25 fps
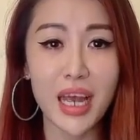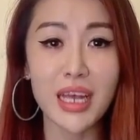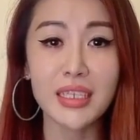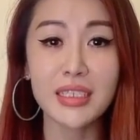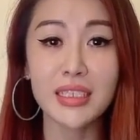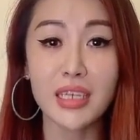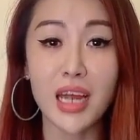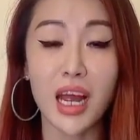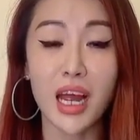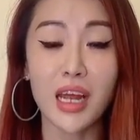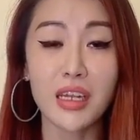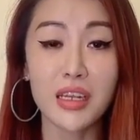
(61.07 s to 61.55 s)
and
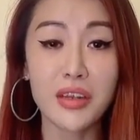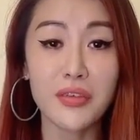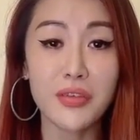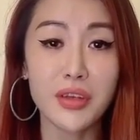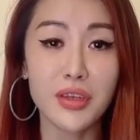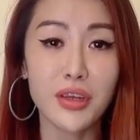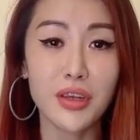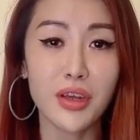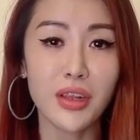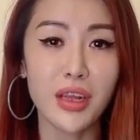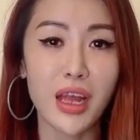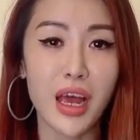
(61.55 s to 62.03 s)
start
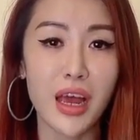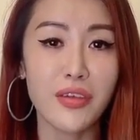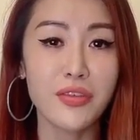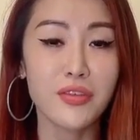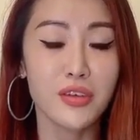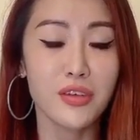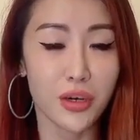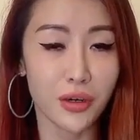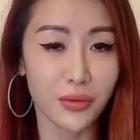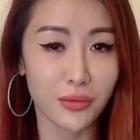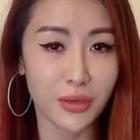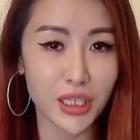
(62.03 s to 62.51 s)
living your life
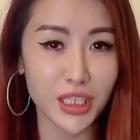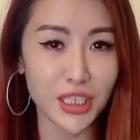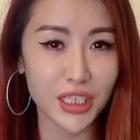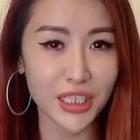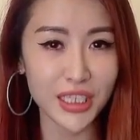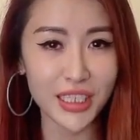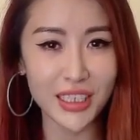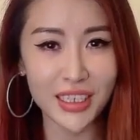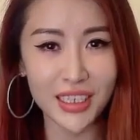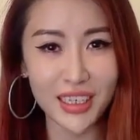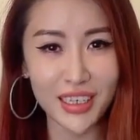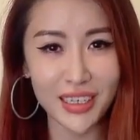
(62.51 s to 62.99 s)

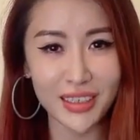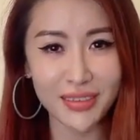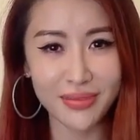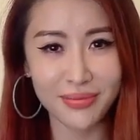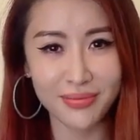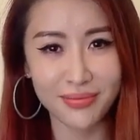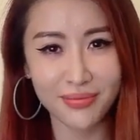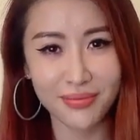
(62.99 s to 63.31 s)
courageously.